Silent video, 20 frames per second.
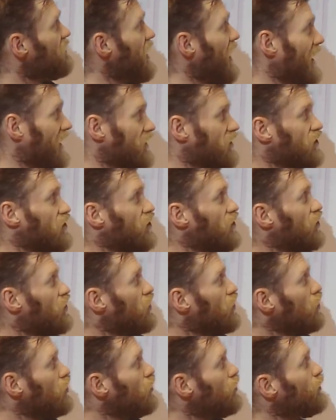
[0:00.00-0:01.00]
of x
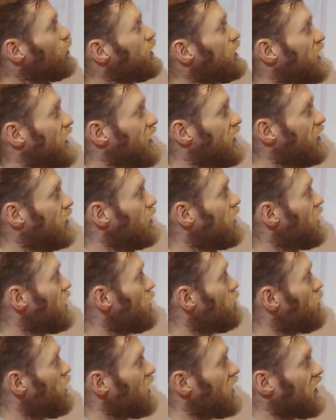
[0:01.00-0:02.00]
cubed in
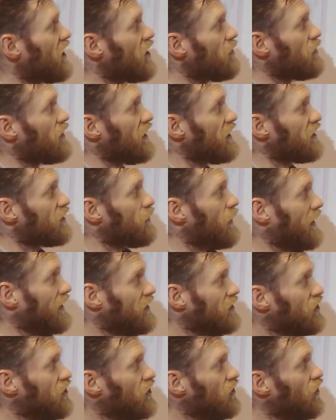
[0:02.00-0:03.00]
the binomial
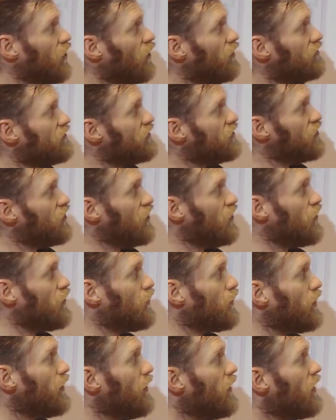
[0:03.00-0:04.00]
expansion of
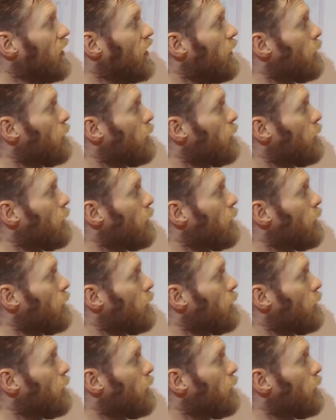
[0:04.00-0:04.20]
2